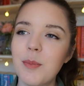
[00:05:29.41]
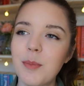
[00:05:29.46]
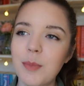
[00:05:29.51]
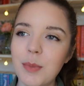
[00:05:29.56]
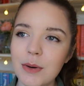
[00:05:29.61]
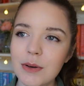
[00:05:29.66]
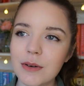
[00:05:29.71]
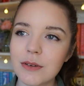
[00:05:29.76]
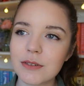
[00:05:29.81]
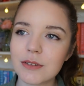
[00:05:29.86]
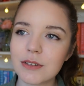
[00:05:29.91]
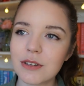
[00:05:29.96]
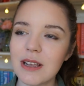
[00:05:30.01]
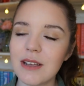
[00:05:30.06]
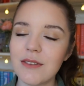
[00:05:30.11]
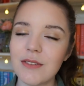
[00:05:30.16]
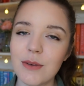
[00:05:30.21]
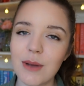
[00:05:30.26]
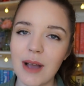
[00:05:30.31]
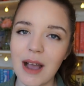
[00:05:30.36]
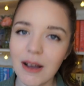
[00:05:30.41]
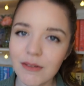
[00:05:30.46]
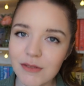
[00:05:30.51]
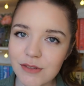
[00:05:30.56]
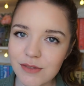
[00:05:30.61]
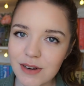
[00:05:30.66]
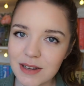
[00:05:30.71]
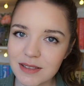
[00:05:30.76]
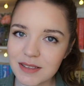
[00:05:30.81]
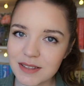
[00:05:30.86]
But if you
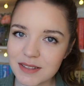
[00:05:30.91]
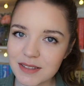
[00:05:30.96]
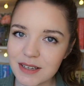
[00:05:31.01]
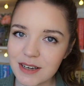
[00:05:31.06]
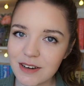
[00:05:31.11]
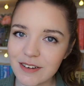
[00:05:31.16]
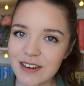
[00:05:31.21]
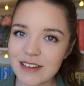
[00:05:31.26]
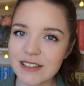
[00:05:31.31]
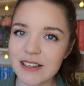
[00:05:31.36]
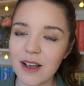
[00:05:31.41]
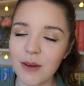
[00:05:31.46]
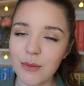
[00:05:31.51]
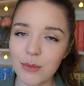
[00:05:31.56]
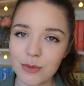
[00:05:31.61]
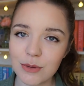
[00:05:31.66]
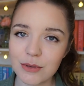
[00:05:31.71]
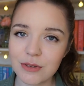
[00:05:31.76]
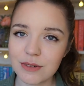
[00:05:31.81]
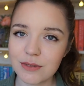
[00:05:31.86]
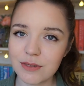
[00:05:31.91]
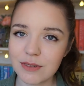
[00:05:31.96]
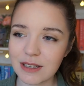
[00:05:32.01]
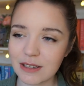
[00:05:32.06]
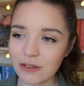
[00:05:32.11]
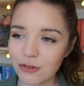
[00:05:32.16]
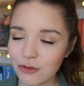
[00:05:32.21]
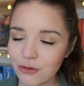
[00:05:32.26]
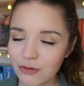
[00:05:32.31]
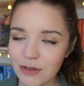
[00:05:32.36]
haven't read the series, I would
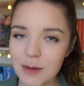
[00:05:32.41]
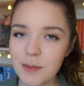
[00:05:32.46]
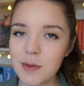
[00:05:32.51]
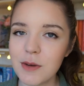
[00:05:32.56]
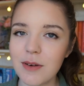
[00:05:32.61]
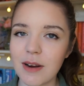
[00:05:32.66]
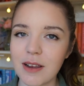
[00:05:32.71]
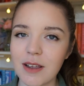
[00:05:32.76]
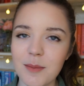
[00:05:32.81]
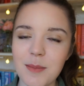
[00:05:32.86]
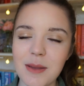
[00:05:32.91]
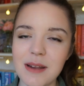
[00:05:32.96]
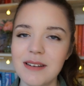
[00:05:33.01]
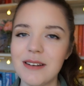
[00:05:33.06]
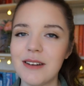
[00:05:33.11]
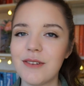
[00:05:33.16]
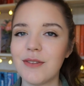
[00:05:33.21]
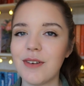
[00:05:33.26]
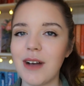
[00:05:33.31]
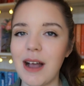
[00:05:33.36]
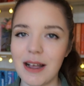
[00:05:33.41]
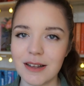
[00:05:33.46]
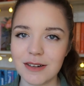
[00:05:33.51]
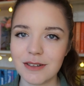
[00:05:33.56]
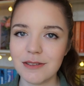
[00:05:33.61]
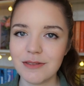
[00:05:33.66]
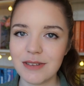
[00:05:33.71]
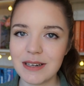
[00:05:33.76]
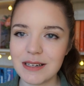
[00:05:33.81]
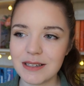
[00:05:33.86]
extremely recommend it for
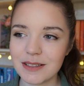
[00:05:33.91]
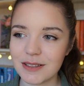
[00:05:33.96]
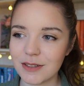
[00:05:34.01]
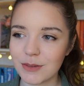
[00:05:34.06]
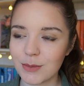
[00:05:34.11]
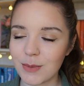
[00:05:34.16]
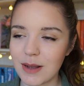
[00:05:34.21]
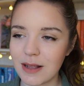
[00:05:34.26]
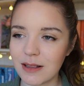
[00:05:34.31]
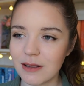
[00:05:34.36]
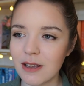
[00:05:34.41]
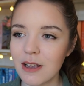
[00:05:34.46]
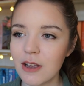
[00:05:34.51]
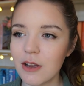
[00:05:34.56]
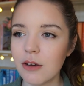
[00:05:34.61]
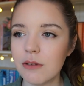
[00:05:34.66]
adult readers as well.